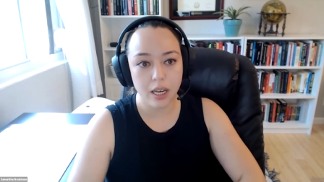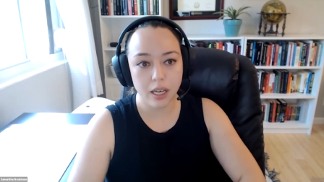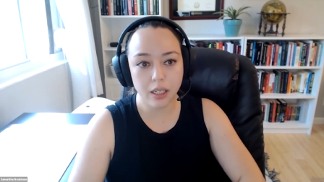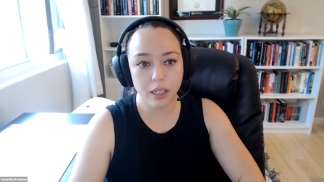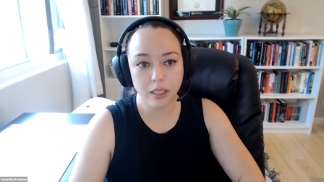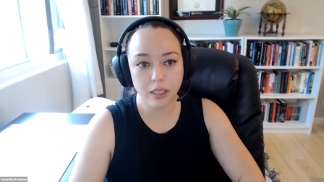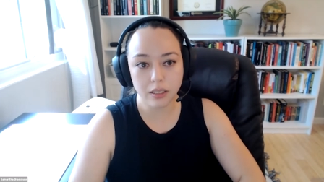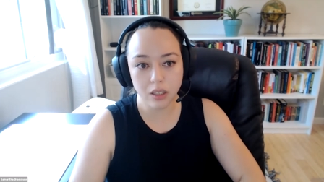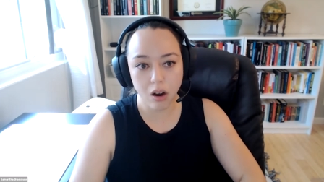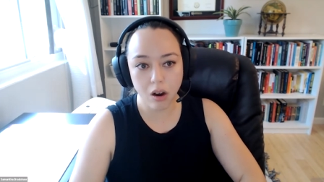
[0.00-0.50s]
it
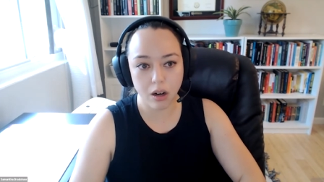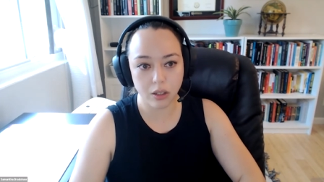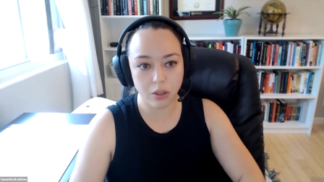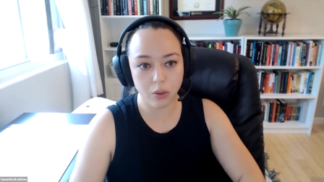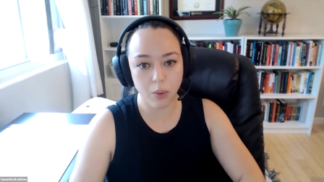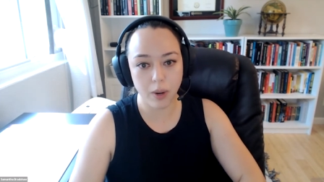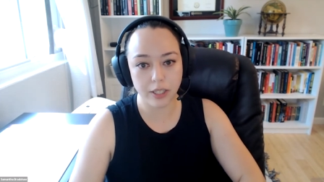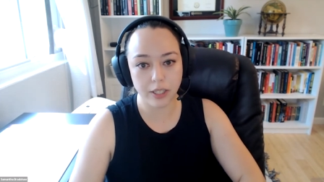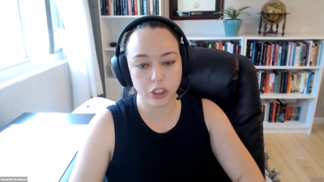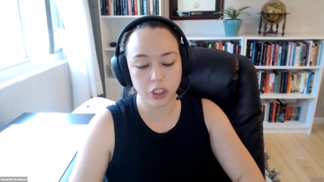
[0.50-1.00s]
is a hard
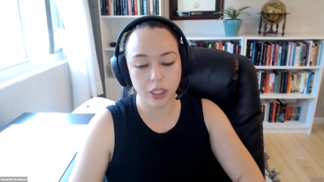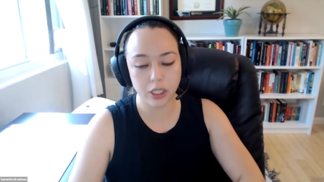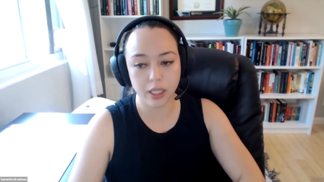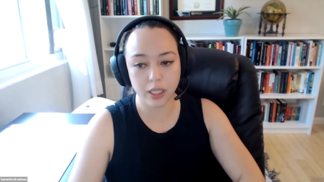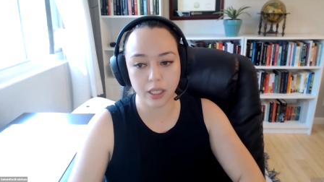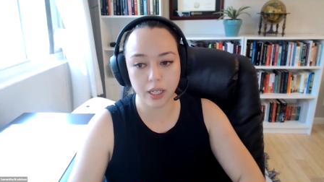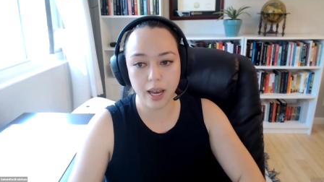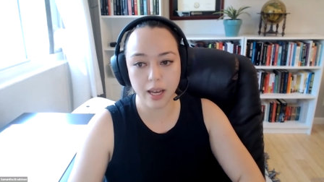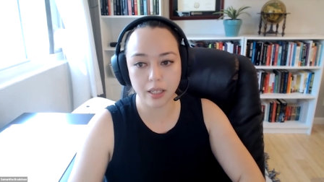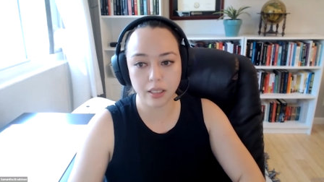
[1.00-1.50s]

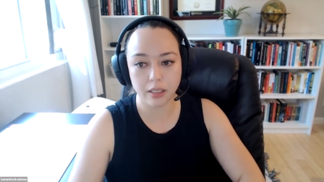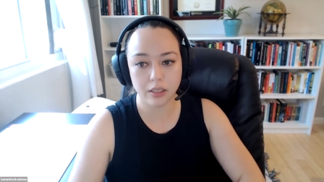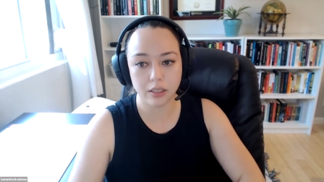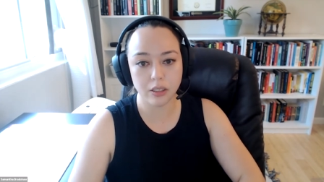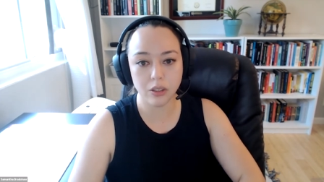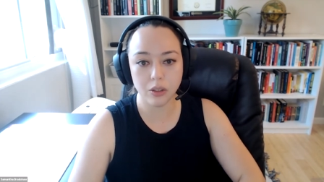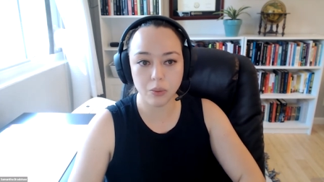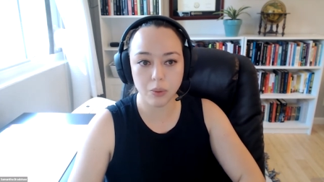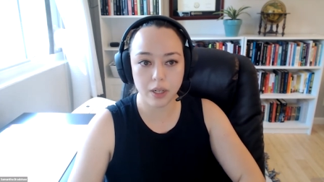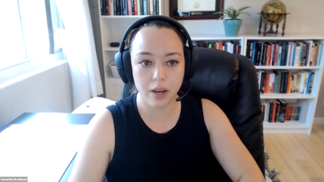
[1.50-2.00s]
question. And
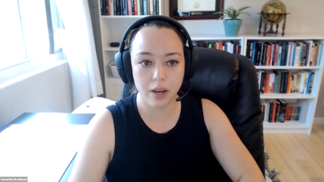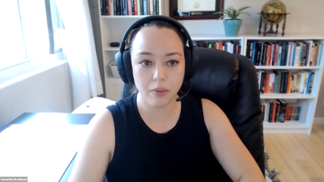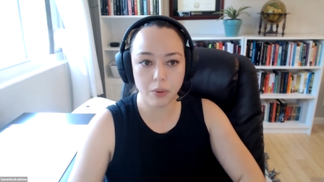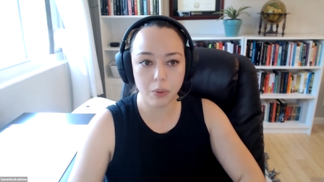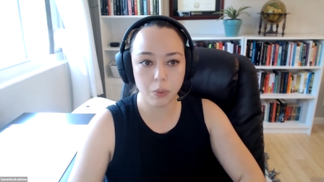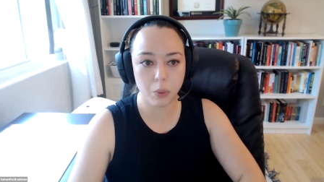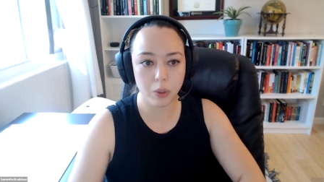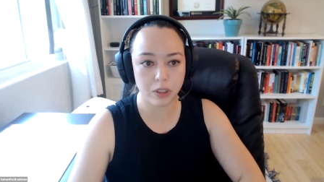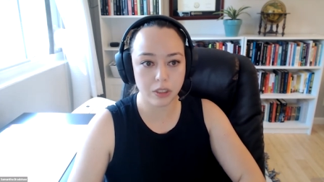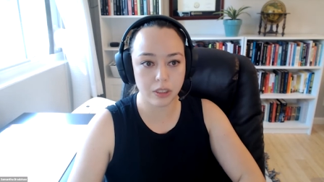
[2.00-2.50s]
you know, whenever
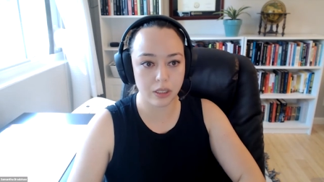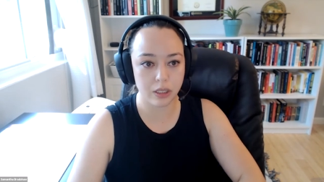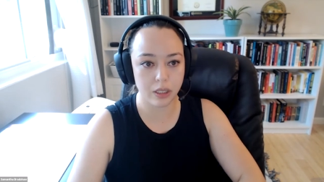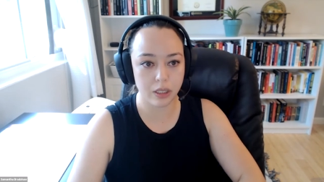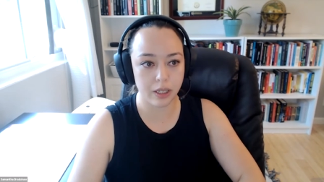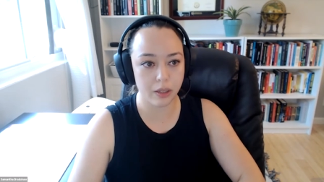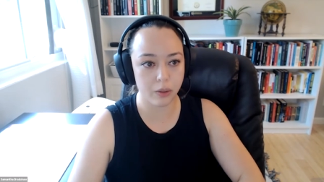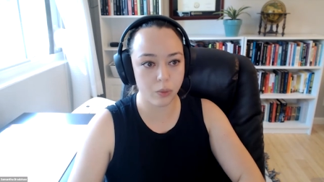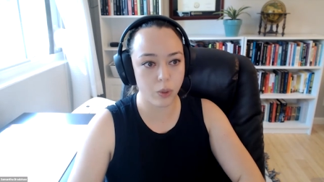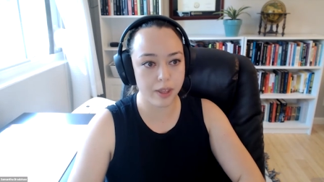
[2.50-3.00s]
we're
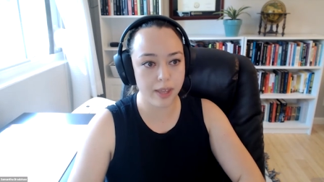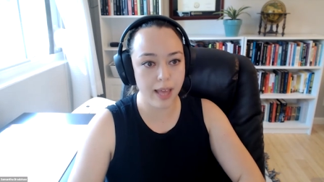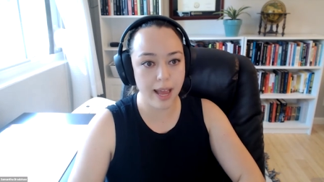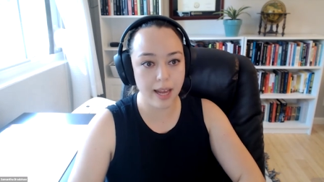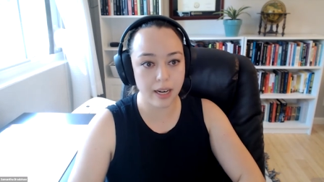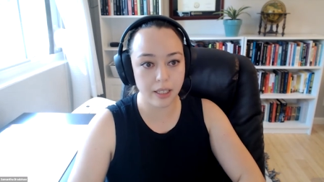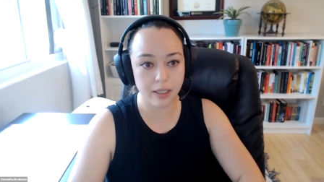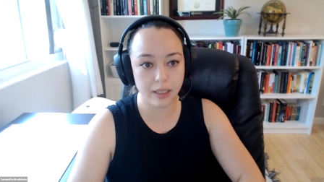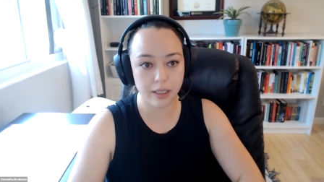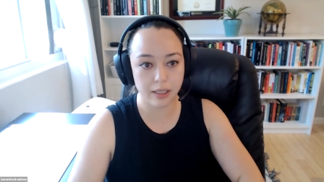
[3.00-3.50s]
dealing with
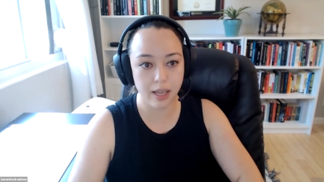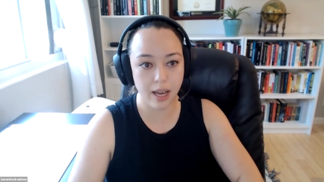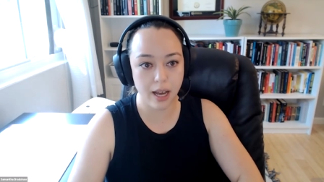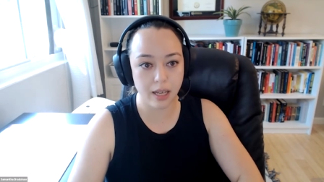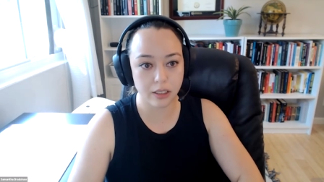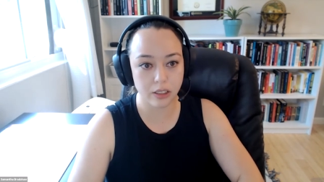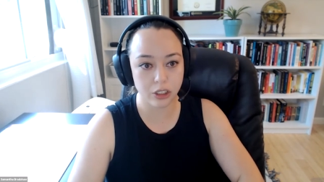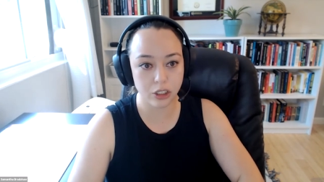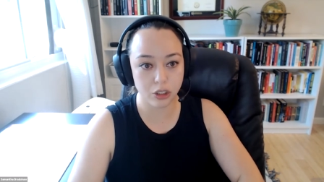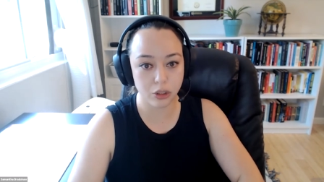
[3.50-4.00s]
anything that
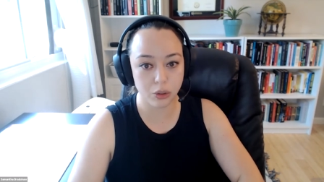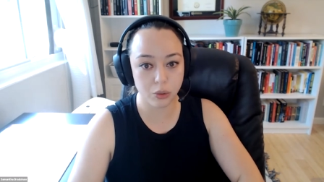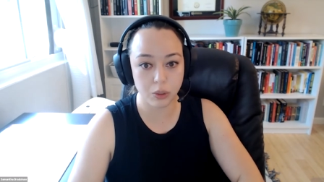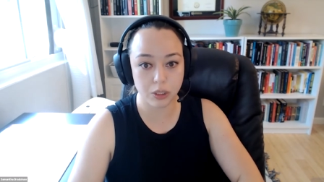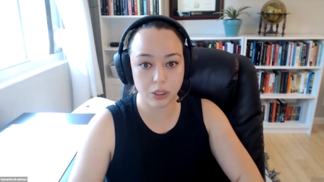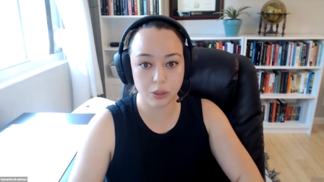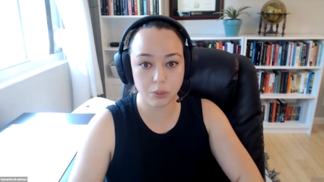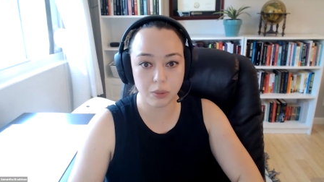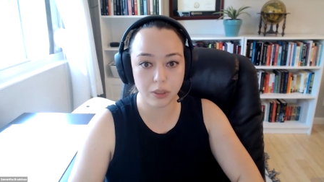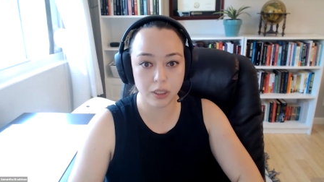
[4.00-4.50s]
has to do with
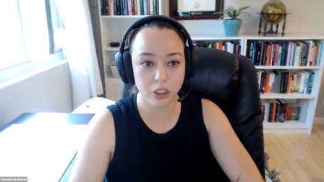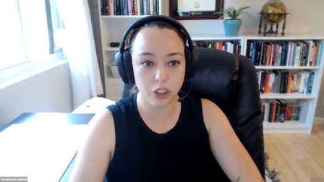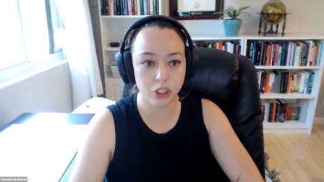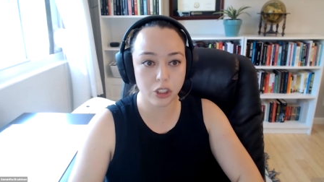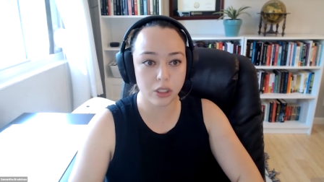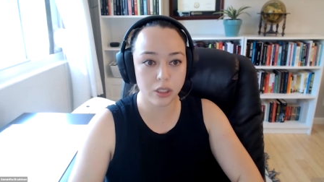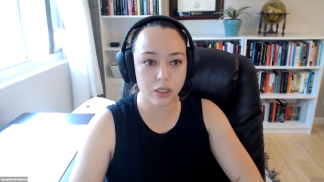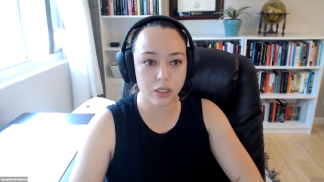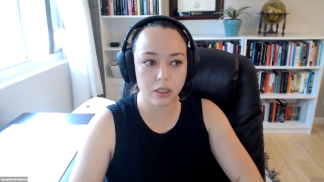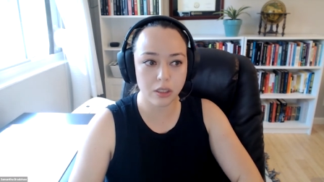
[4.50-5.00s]

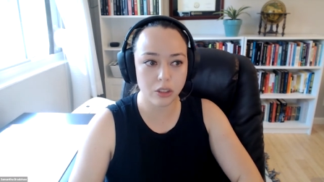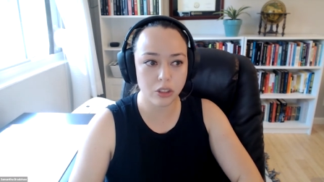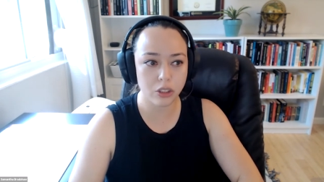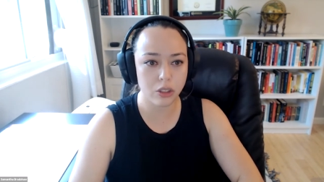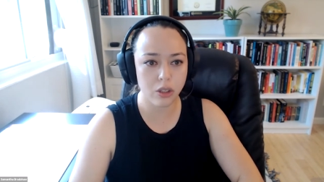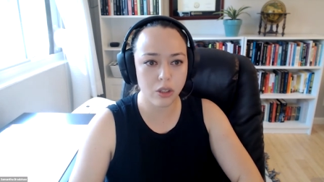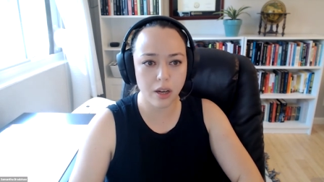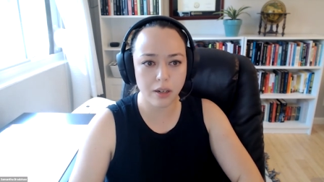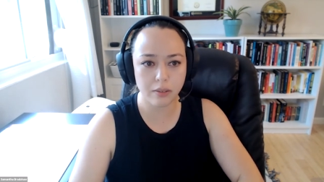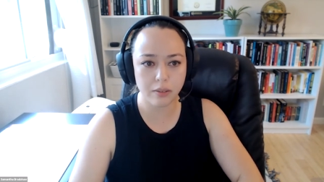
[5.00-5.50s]
speech, there's a
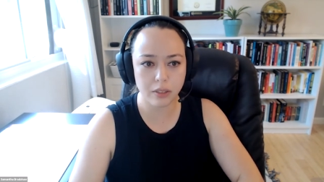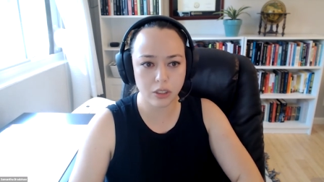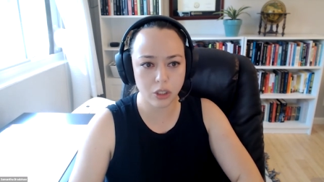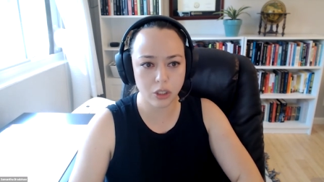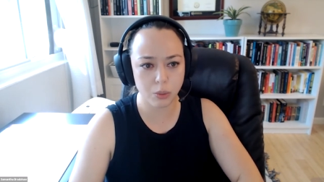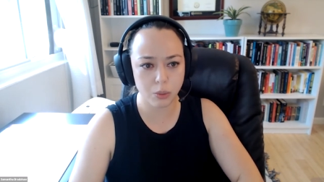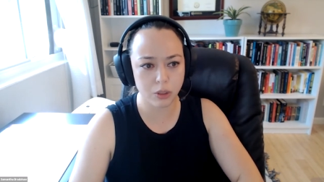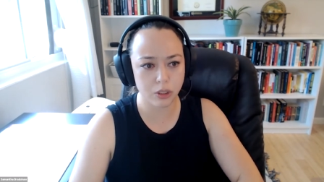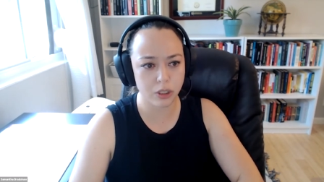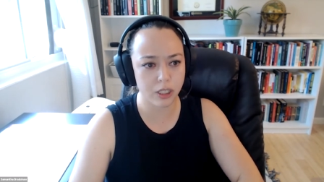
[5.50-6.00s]
lot of
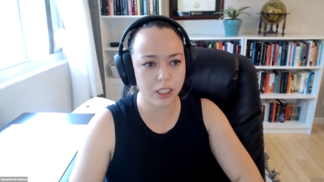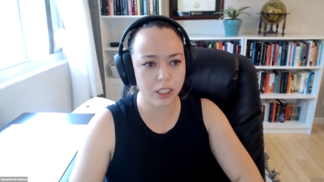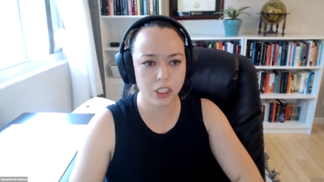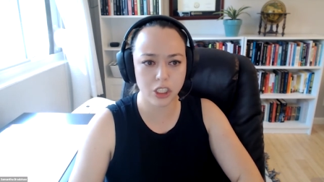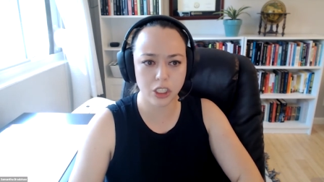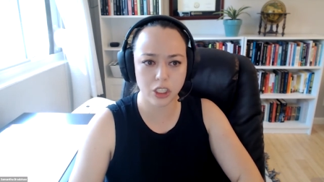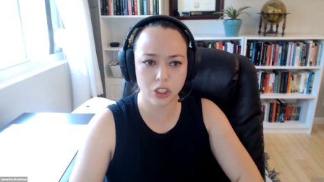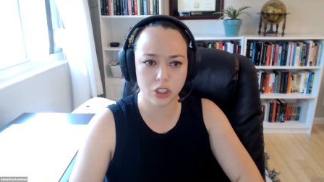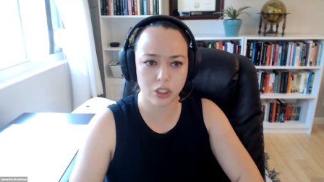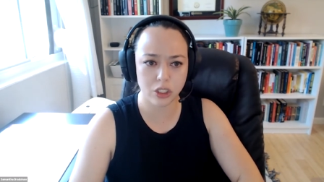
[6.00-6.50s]

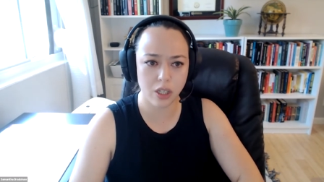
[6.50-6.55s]
interpretation. There's mm-hmm.